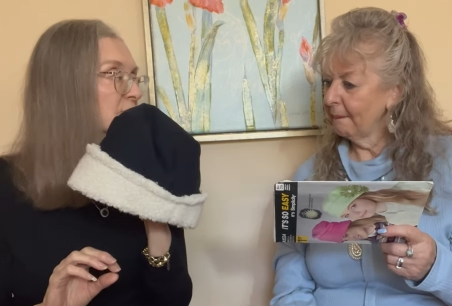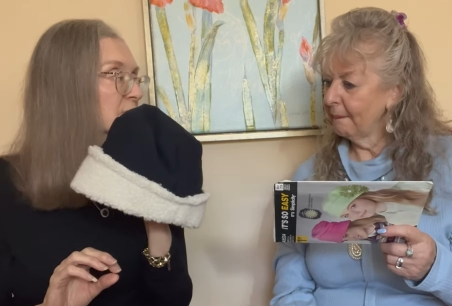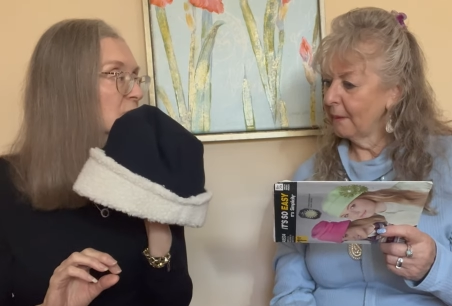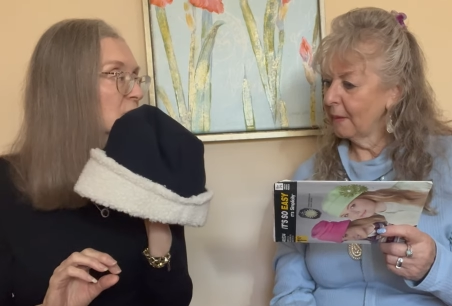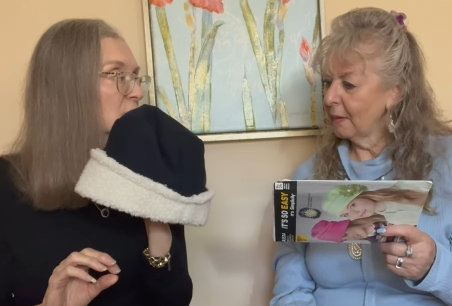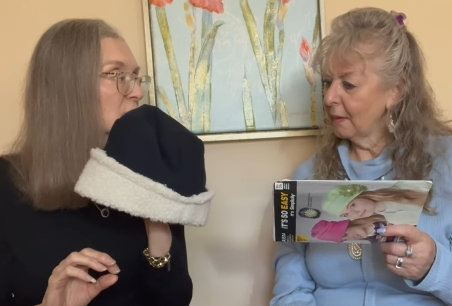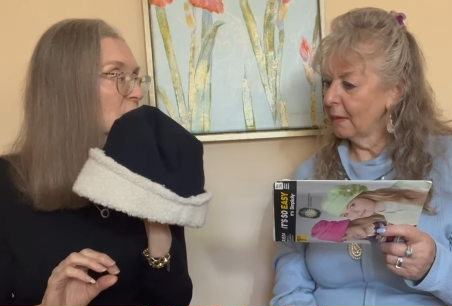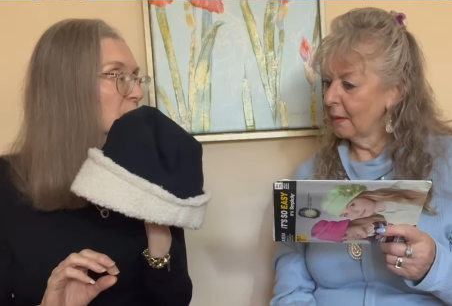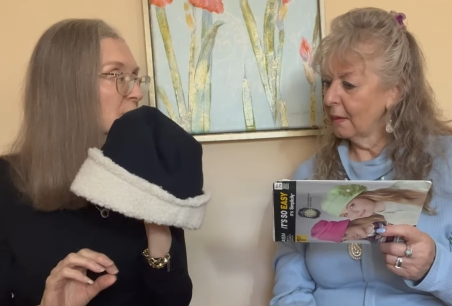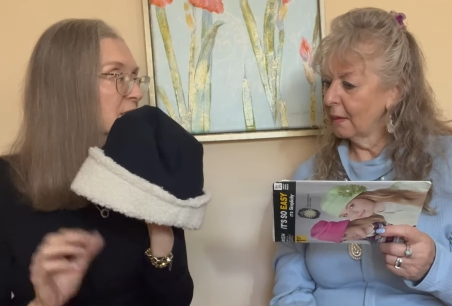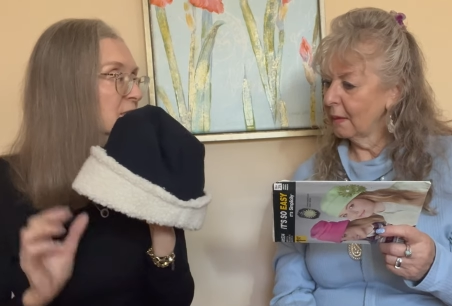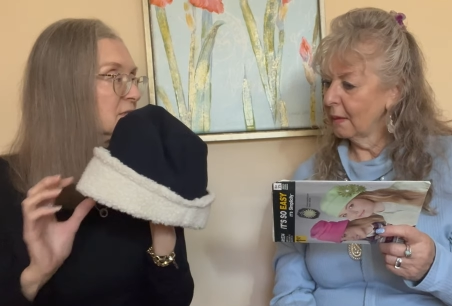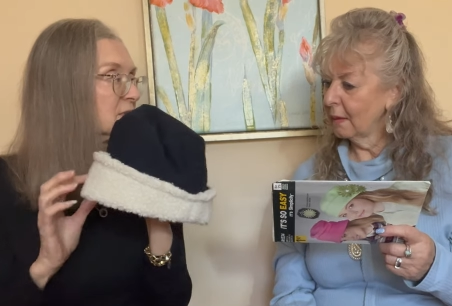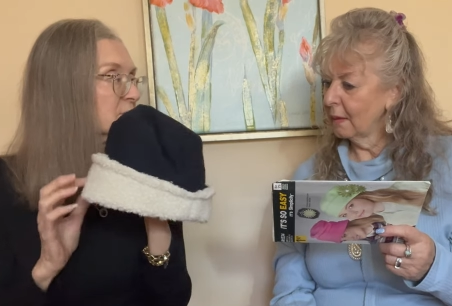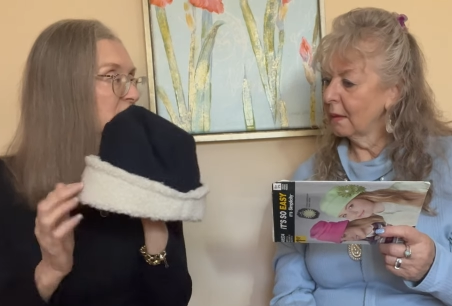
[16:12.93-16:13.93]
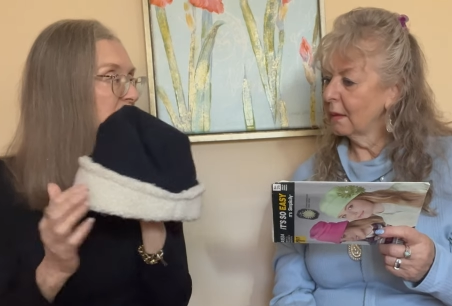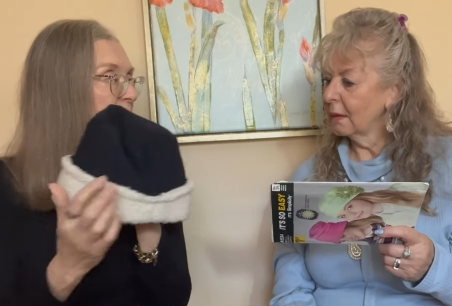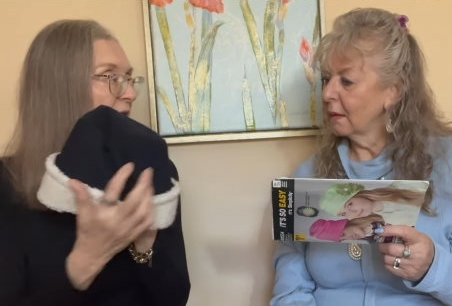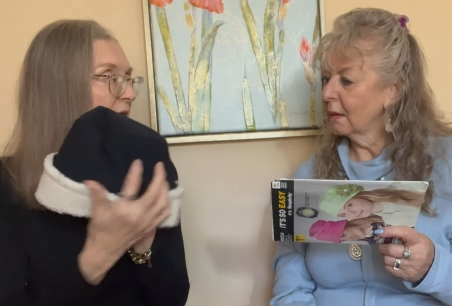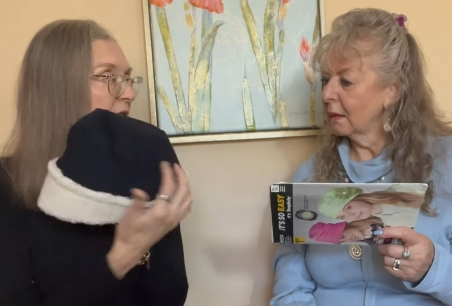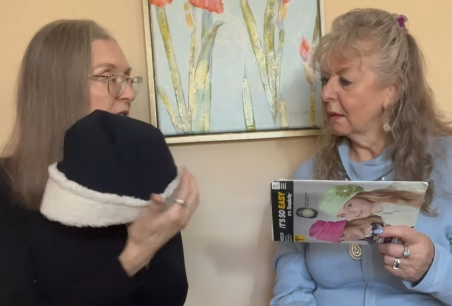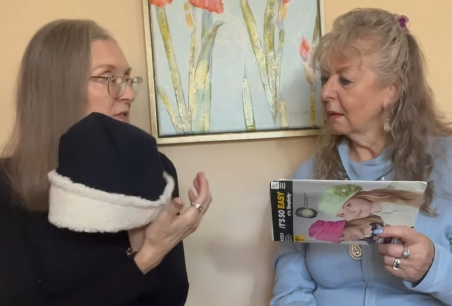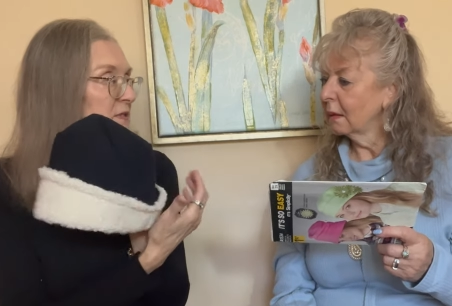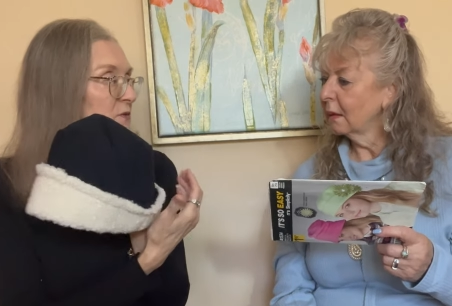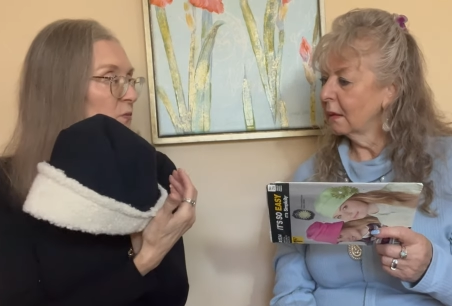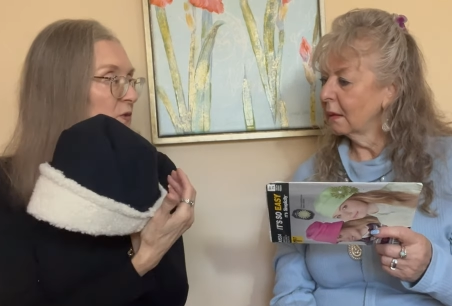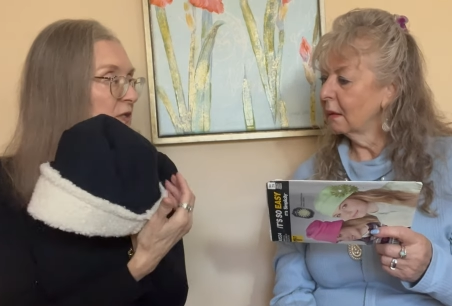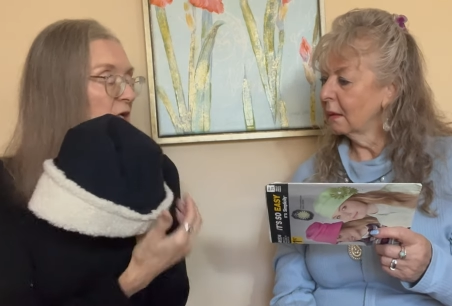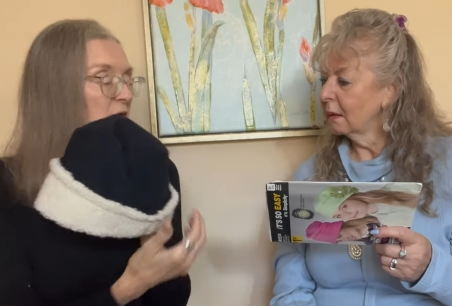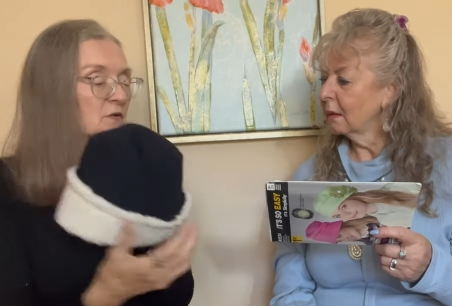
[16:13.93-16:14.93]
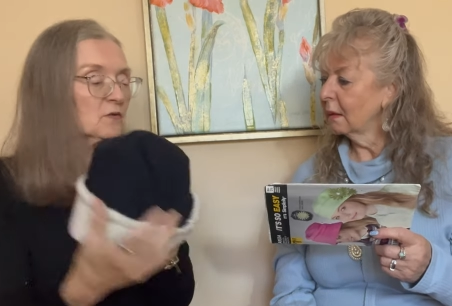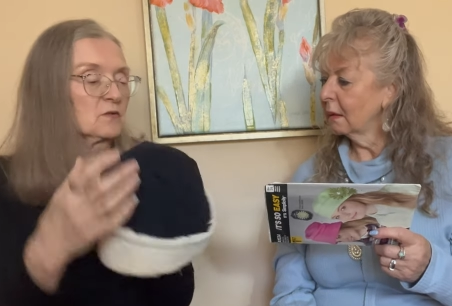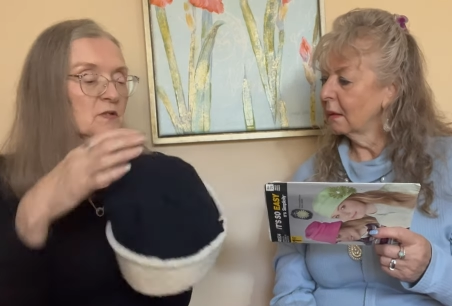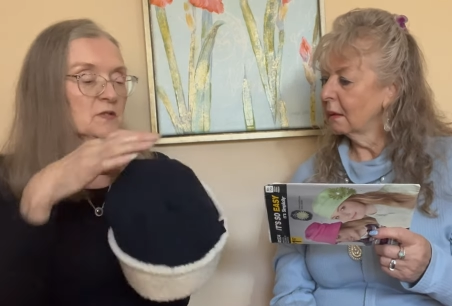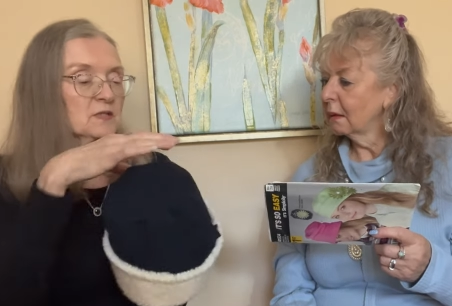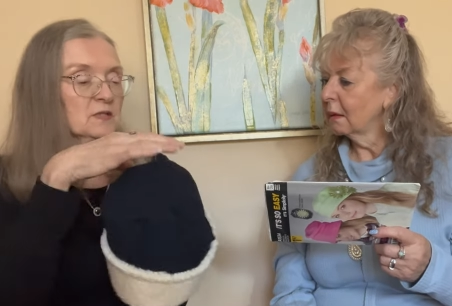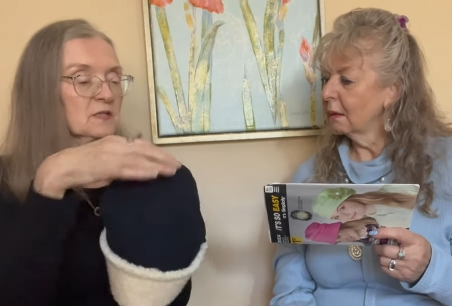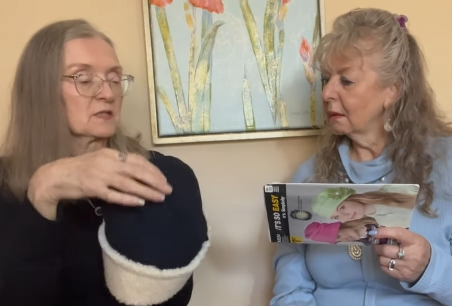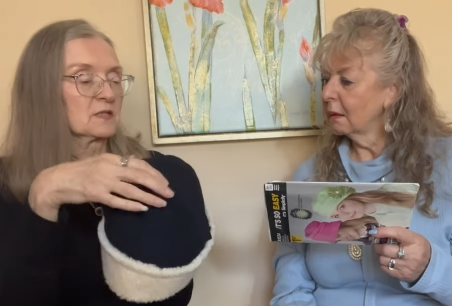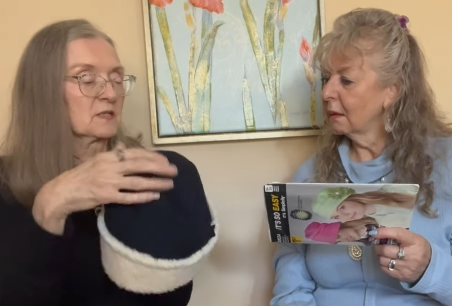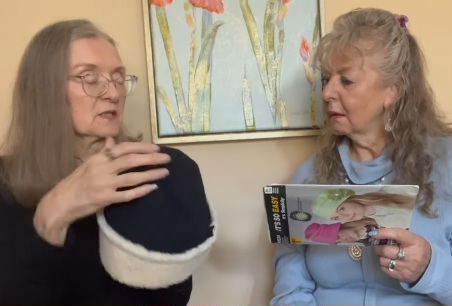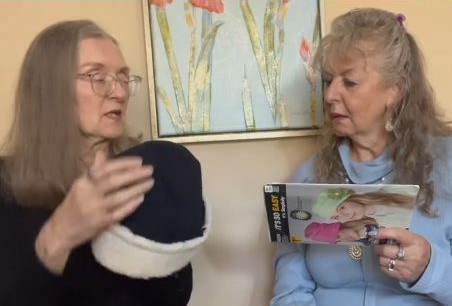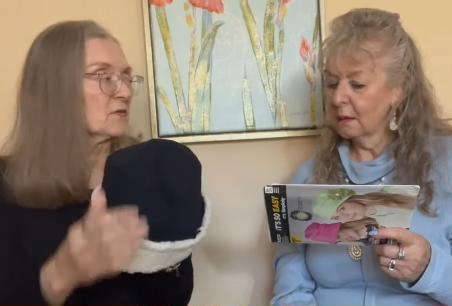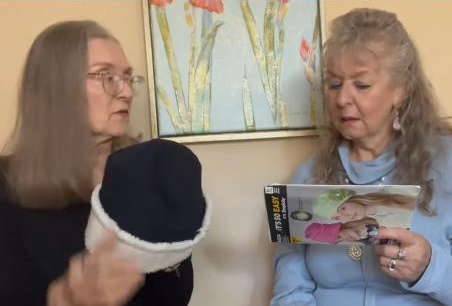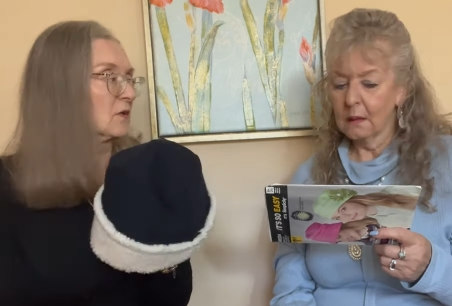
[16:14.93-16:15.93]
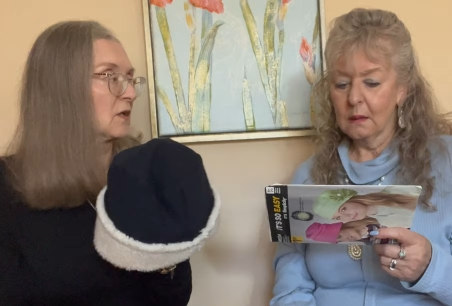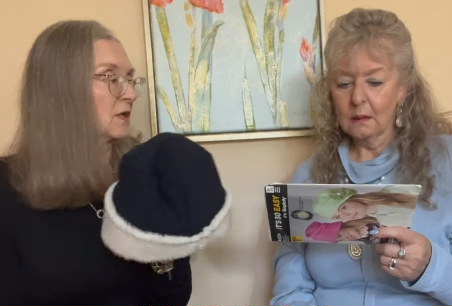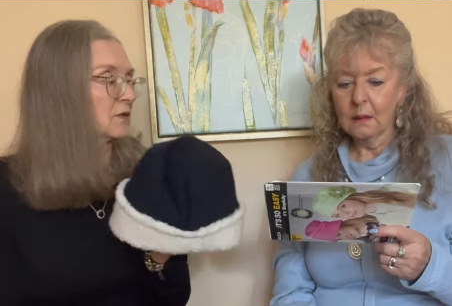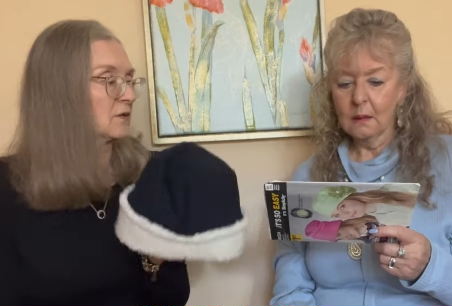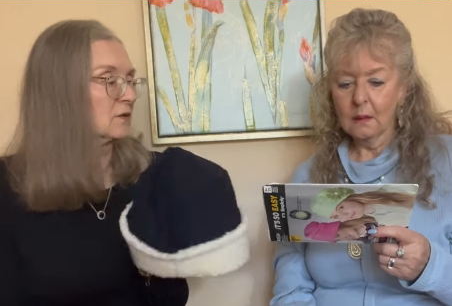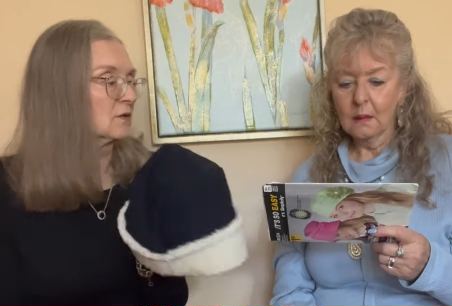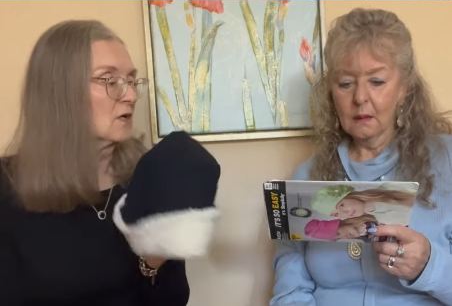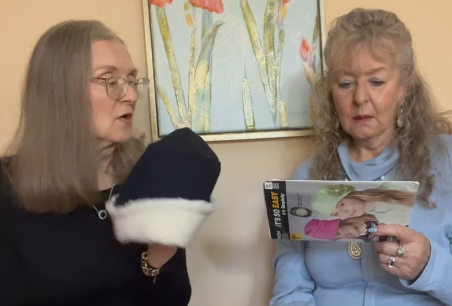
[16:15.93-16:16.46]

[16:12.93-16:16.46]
Speaker 1: You know, because the span is one color and this is another color,